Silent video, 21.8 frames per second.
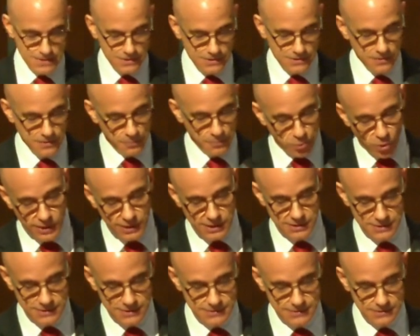The point
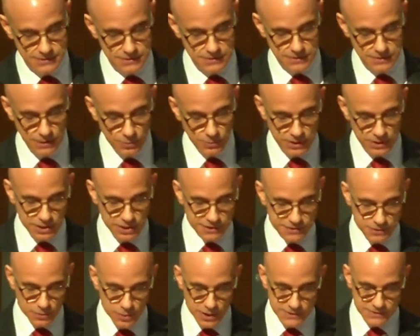is that we
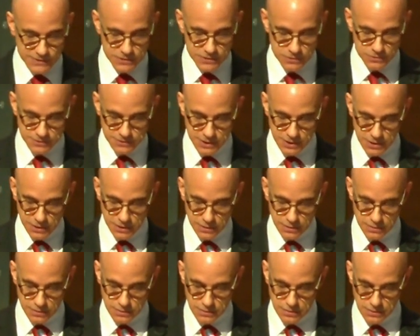got the rescues
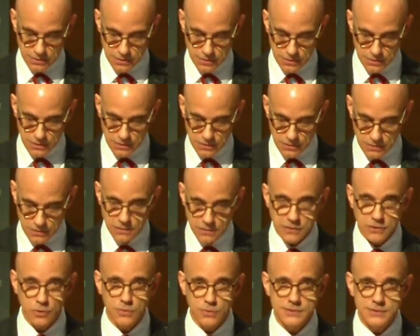done.
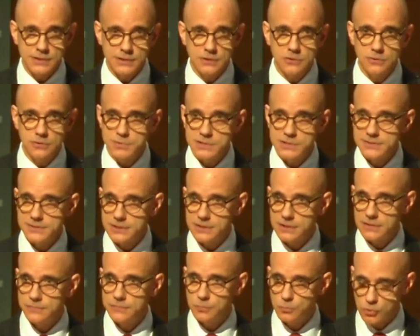Those that could be
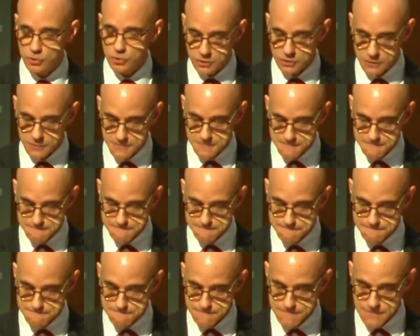saved were,
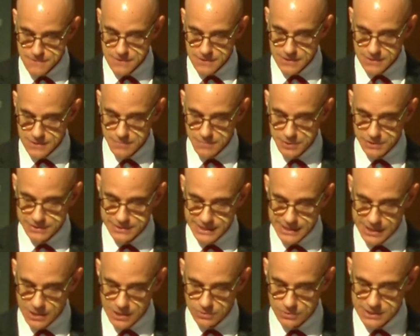but
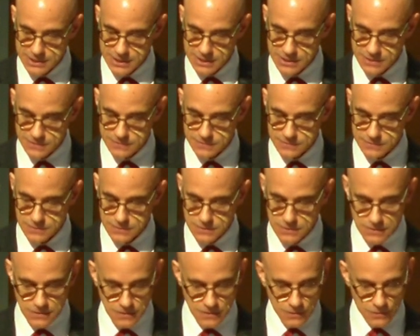nowadays,
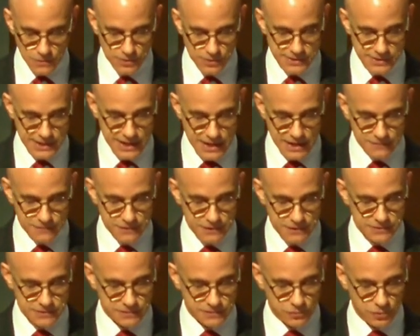with the
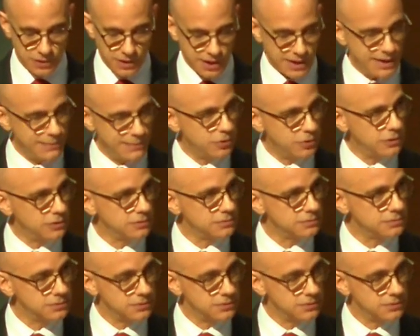advent of reliable